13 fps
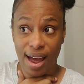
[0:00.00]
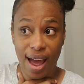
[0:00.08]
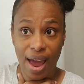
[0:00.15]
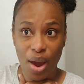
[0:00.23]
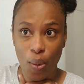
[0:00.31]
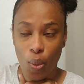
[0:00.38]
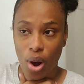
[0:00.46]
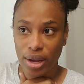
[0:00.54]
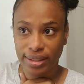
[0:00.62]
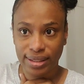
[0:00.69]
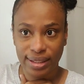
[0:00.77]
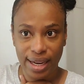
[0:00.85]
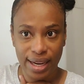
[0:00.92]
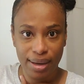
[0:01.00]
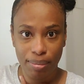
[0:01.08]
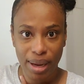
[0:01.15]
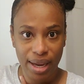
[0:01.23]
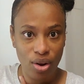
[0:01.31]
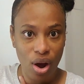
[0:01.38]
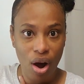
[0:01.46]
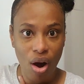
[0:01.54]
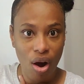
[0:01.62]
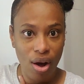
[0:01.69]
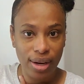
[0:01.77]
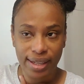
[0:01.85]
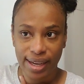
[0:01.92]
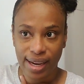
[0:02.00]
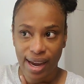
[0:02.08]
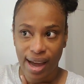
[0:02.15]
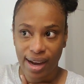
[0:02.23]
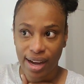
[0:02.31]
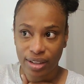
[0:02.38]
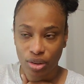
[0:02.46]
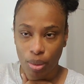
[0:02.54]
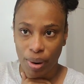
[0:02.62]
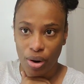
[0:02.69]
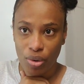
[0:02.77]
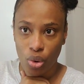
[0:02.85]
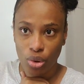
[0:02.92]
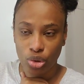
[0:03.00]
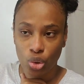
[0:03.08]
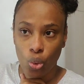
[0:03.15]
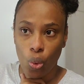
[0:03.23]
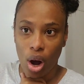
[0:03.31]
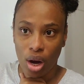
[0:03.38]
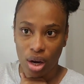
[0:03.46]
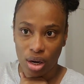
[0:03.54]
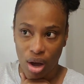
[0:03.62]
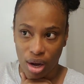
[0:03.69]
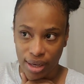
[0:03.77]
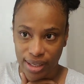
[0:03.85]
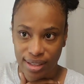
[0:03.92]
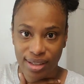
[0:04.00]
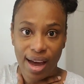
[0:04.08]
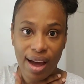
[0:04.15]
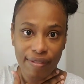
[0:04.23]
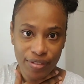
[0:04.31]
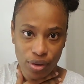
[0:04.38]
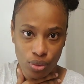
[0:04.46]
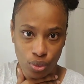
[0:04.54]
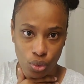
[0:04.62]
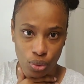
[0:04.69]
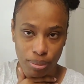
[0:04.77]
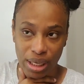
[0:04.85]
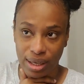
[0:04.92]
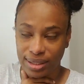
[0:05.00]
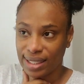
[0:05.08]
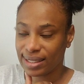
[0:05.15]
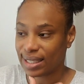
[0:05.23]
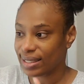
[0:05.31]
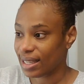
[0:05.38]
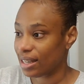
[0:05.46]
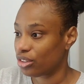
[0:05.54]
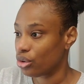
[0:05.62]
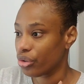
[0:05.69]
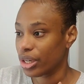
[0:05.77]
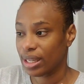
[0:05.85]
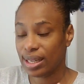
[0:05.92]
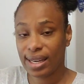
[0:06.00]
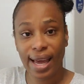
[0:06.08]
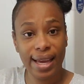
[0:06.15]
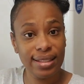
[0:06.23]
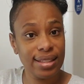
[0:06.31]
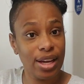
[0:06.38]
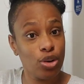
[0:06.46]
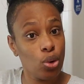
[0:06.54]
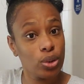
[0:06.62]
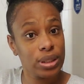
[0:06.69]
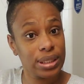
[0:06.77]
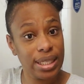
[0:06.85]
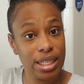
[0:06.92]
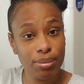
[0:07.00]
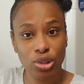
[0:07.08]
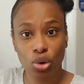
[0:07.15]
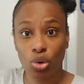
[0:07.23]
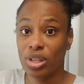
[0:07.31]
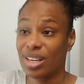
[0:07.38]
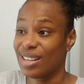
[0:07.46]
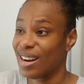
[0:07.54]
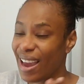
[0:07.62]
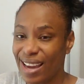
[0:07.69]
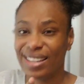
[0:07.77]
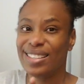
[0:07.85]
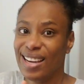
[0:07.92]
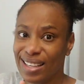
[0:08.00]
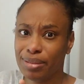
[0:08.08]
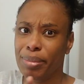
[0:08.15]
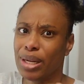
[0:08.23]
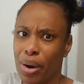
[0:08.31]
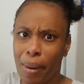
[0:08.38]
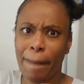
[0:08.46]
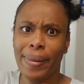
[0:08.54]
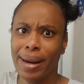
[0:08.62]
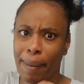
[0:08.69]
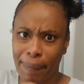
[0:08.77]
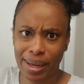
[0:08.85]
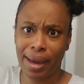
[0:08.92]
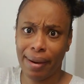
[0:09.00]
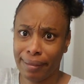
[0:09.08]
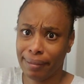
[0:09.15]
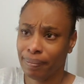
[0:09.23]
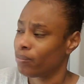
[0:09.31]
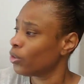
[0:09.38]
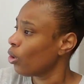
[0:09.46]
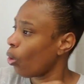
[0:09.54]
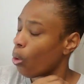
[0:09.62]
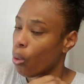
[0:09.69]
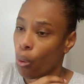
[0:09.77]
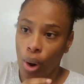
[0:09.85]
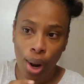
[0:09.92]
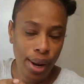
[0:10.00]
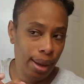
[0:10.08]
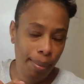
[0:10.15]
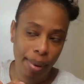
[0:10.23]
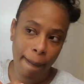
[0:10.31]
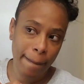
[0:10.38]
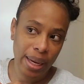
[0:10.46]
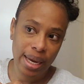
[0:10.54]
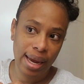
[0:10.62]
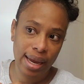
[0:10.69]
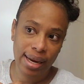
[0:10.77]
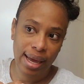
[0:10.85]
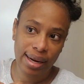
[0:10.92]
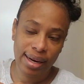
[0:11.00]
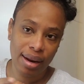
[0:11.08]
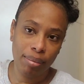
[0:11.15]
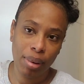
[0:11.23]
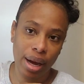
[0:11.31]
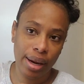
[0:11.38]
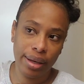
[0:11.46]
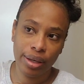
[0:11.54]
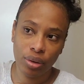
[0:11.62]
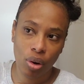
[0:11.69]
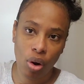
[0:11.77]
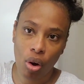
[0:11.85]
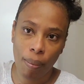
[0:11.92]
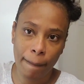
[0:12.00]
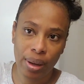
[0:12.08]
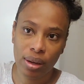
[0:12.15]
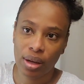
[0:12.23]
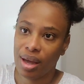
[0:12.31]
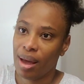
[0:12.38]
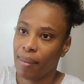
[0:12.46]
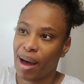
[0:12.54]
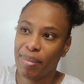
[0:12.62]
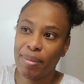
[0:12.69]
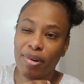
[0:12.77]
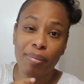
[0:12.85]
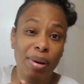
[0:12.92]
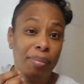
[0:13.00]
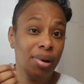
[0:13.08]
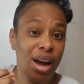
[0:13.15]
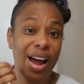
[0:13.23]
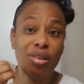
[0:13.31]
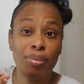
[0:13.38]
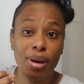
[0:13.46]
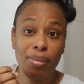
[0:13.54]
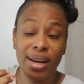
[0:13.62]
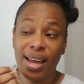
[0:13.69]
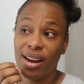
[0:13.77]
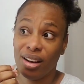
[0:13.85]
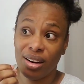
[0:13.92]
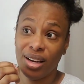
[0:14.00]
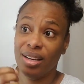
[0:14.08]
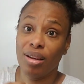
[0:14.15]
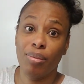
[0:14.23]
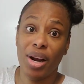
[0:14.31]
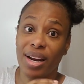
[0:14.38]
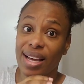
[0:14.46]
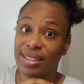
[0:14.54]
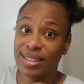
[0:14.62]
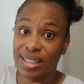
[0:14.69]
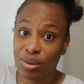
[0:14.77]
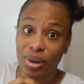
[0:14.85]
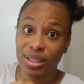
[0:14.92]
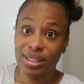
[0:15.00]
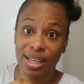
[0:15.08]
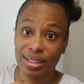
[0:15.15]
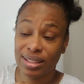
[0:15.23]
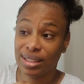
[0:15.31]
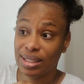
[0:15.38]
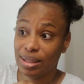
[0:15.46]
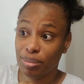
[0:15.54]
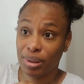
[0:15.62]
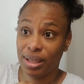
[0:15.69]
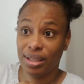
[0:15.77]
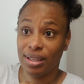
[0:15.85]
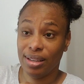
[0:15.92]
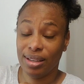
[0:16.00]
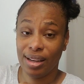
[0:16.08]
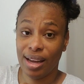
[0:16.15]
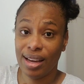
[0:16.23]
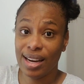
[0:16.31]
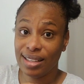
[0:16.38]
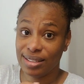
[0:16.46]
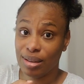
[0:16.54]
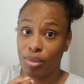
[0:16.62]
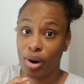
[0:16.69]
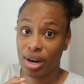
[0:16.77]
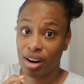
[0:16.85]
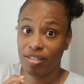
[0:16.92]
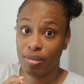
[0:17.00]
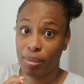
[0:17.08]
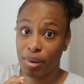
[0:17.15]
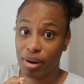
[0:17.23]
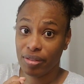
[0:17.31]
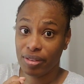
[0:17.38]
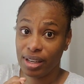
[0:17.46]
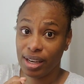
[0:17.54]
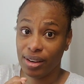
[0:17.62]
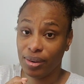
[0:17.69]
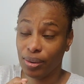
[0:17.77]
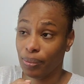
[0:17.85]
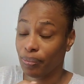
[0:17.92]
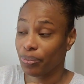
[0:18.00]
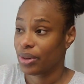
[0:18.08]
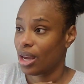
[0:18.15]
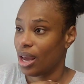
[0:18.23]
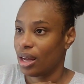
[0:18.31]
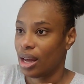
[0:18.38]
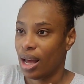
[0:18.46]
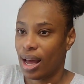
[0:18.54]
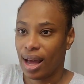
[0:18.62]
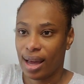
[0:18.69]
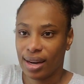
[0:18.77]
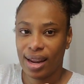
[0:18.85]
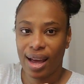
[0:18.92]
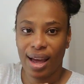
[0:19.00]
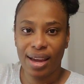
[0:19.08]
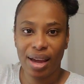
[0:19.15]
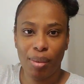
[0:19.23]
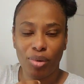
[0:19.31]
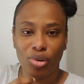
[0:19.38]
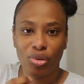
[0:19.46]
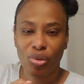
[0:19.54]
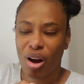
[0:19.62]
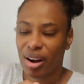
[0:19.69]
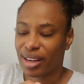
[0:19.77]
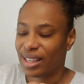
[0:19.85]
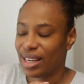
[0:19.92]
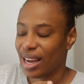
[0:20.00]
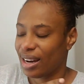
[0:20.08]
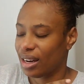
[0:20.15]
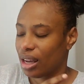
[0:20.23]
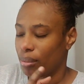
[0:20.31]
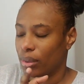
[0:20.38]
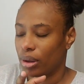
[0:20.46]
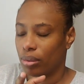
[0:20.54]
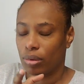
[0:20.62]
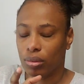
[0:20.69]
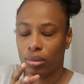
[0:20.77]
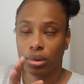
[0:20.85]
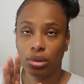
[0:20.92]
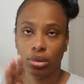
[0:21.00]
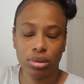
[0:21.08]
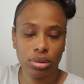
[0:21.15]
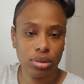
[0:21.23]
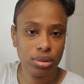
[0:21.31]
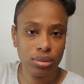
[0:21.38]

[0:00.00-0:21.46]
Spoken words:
I was in bed all day. I got up around 2 o'clock in the afternoon, because as I said, during the nights I don't sleep. So the night, yes, me up in a pain, whole heap of pain, and then morning come. I remember 9 o'clock in the morning, I still was not sleeping, and that's the morning of my birthday, you know. And I am groggy and I'm overworked.